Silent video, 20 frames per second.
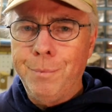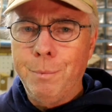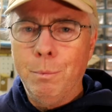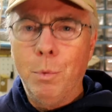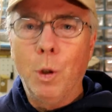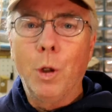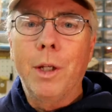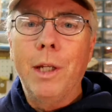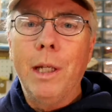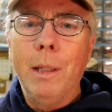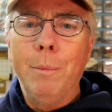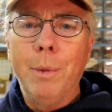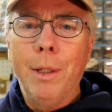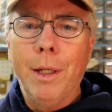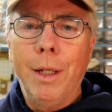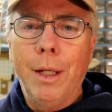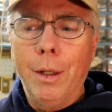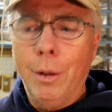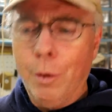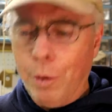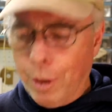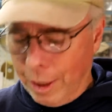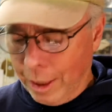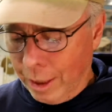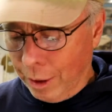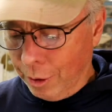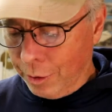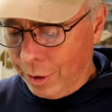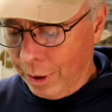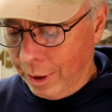bookkeeping or
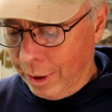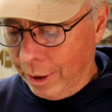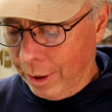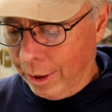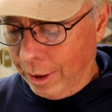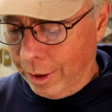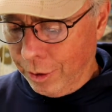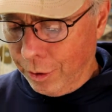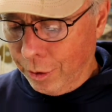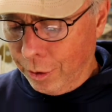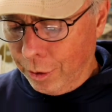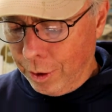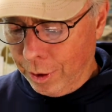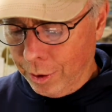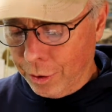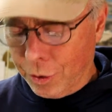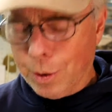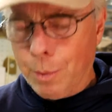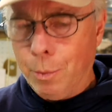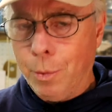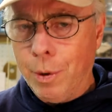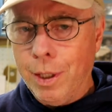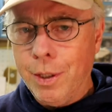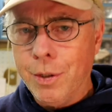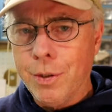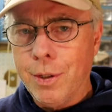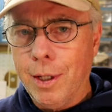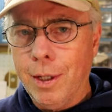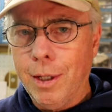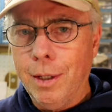accounting in some
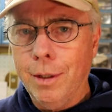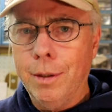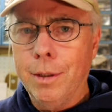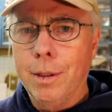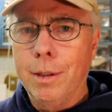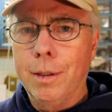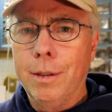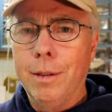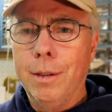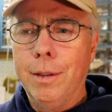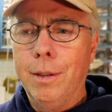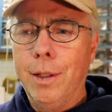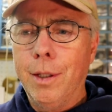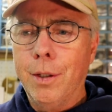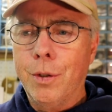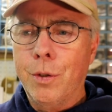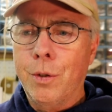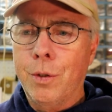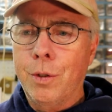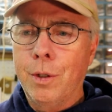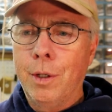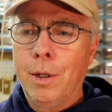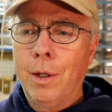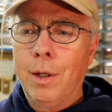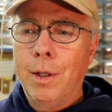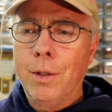ways, and this